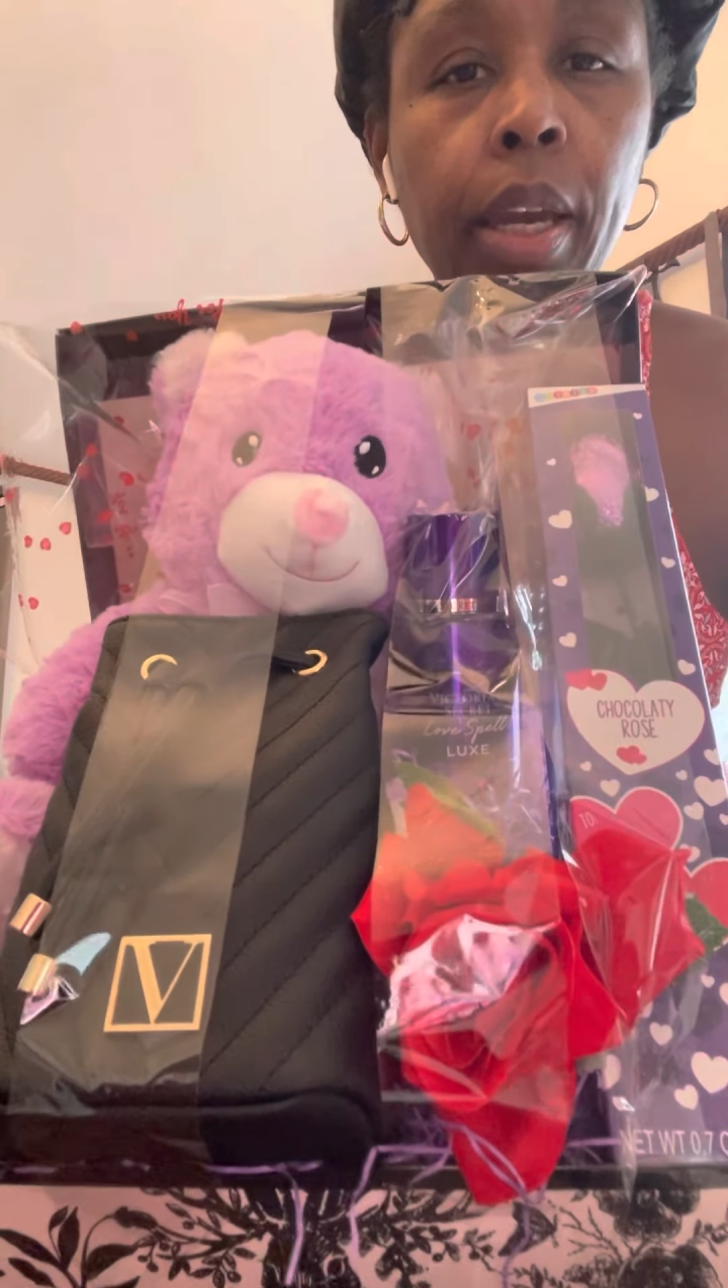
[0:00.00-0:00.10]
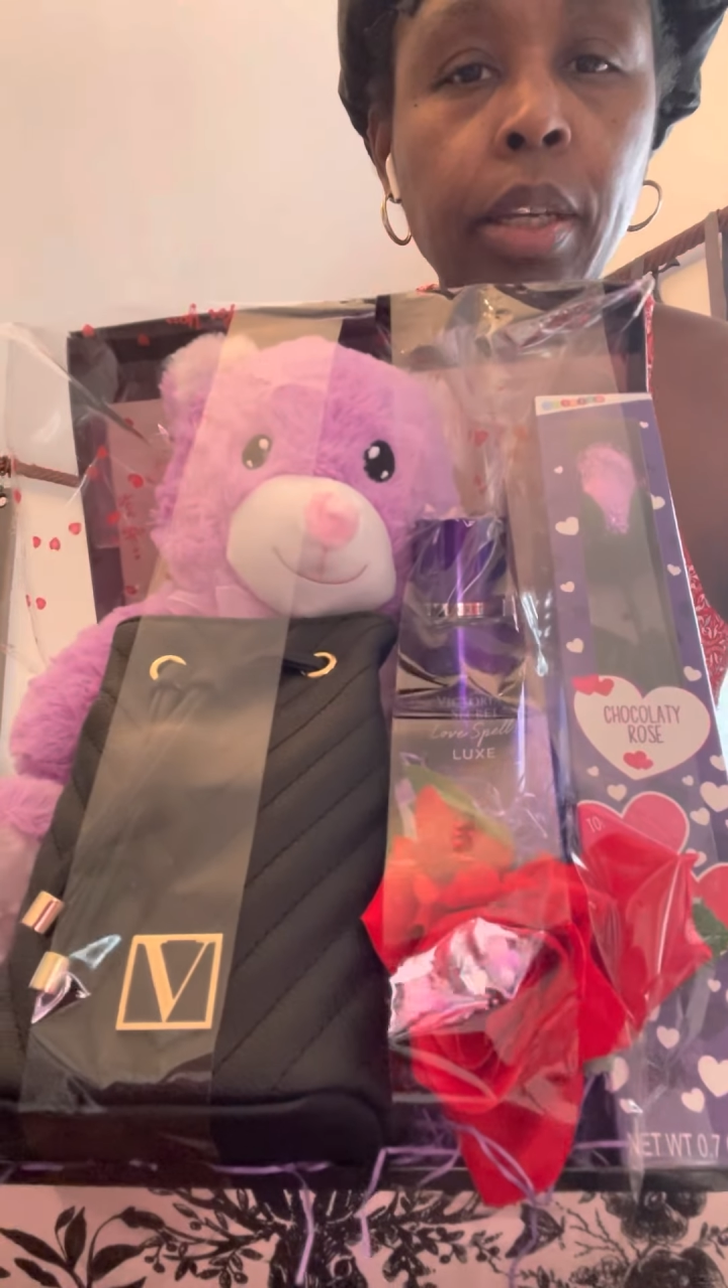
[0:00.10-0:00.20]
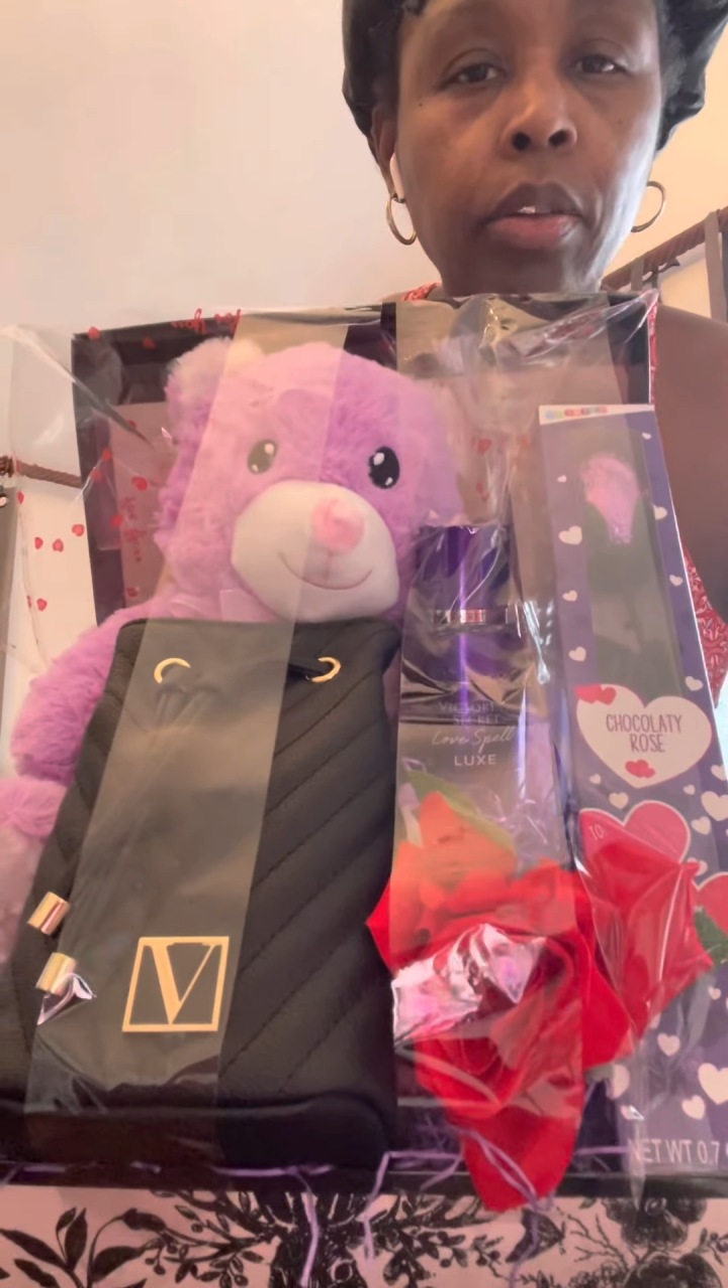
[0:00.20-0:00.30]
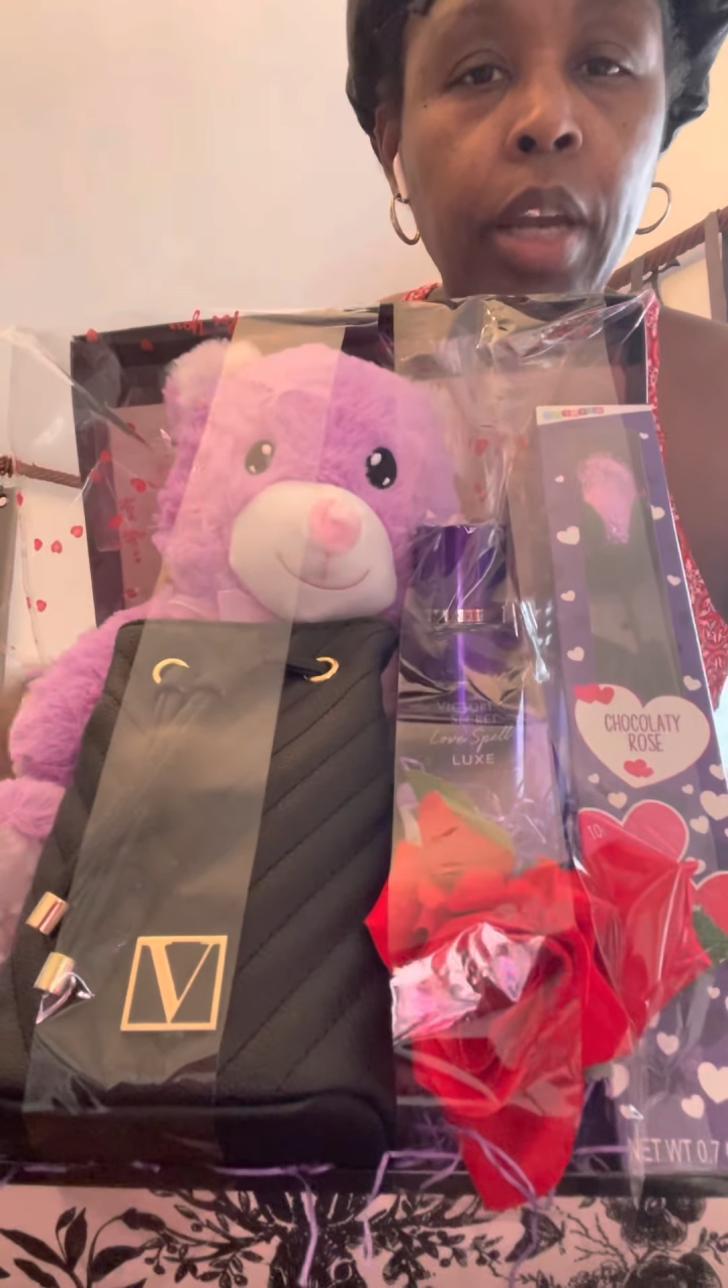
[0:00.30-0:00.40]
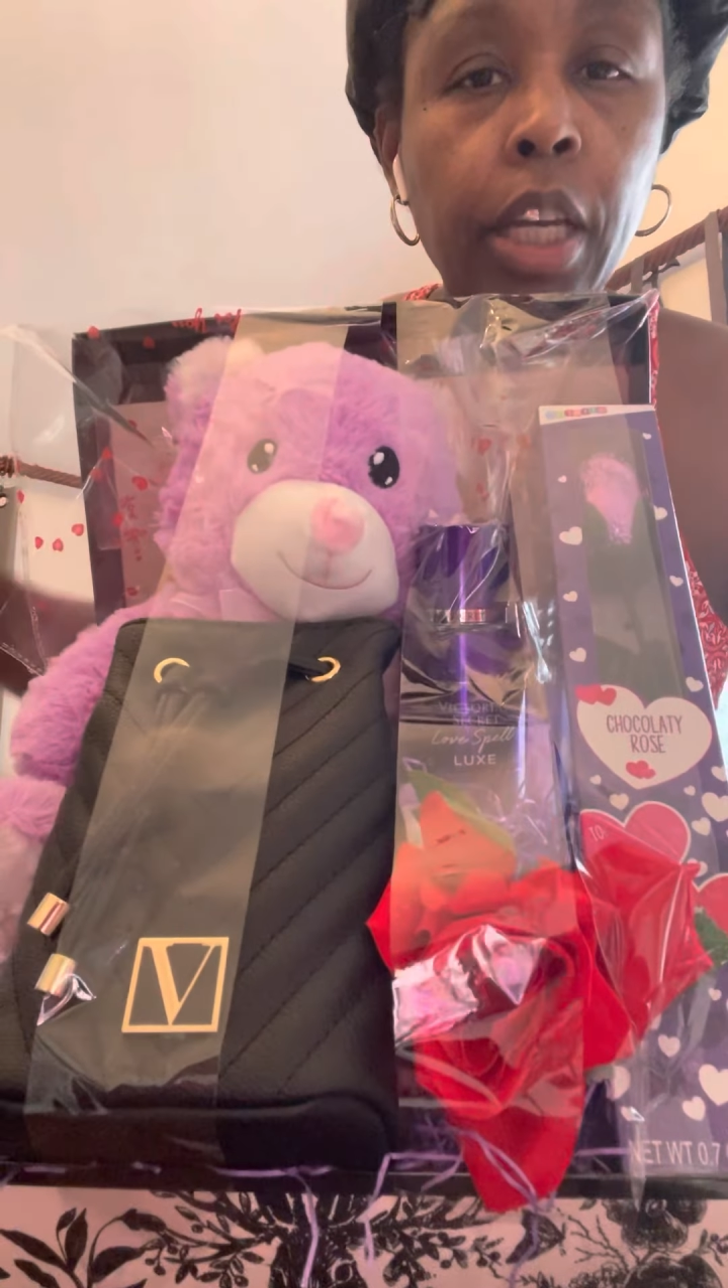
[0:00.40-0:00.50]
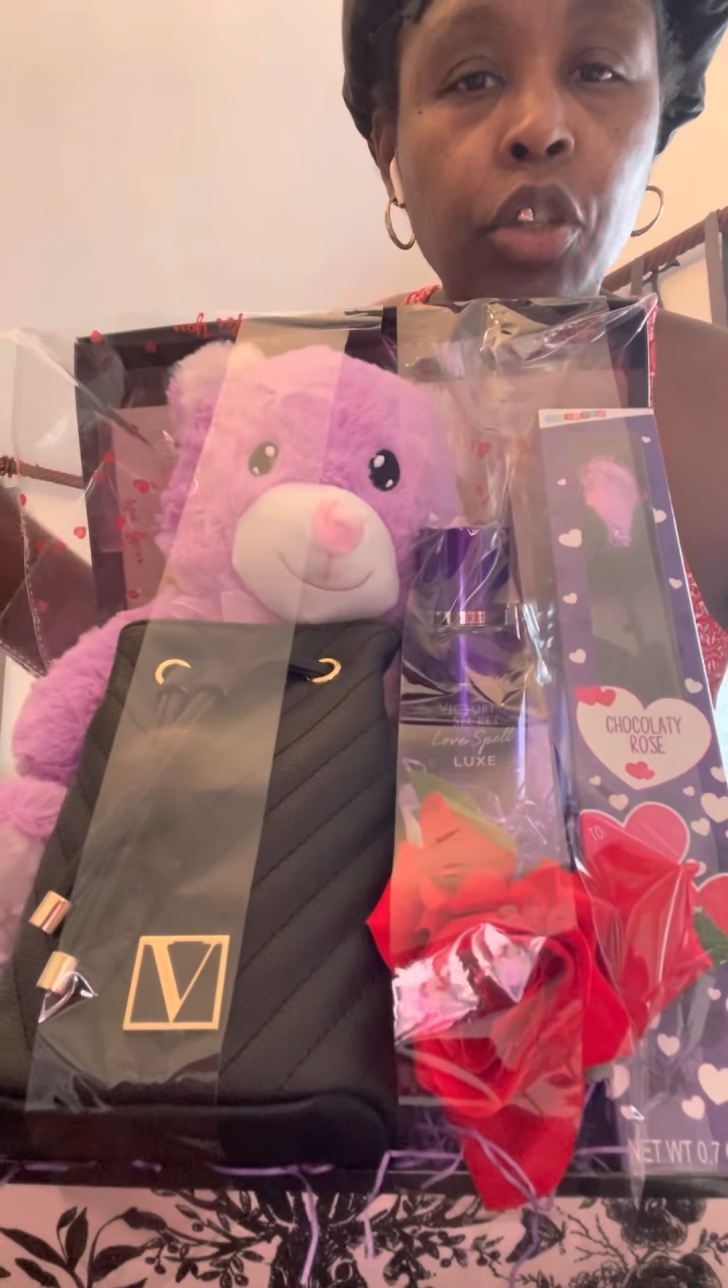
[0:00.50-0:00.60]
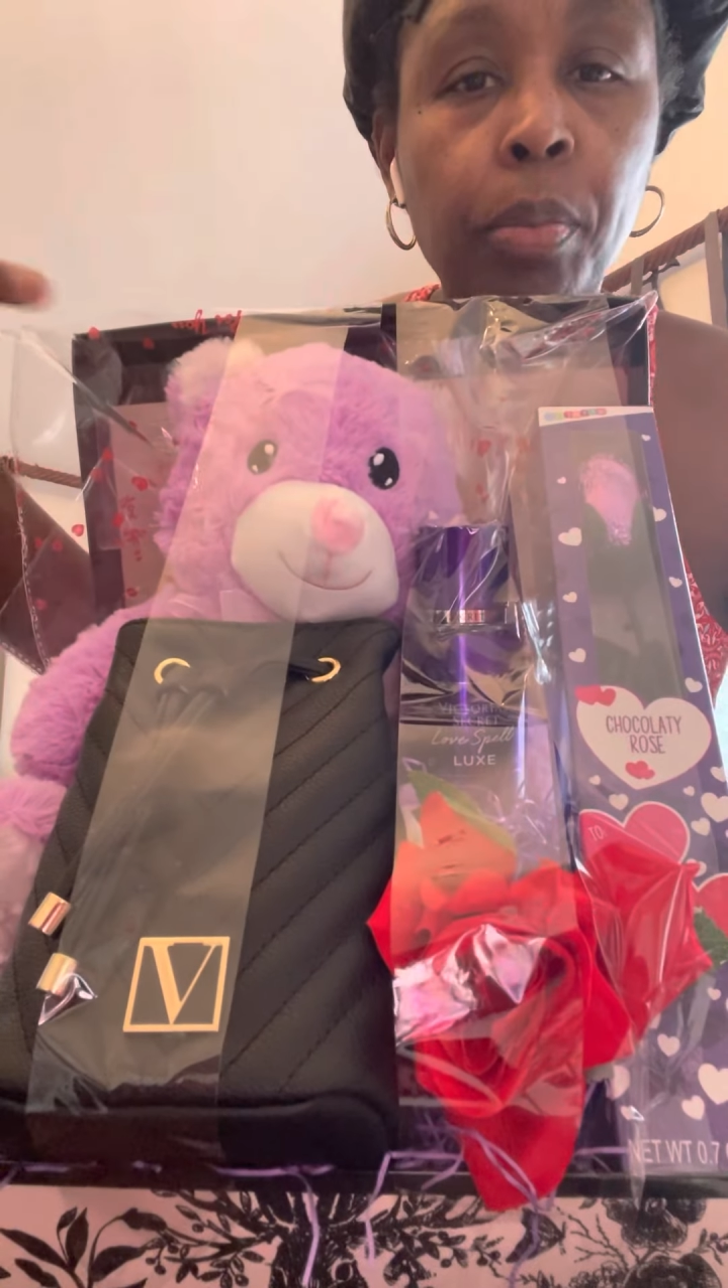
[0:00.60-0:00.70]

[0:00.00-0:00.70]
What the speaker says: you got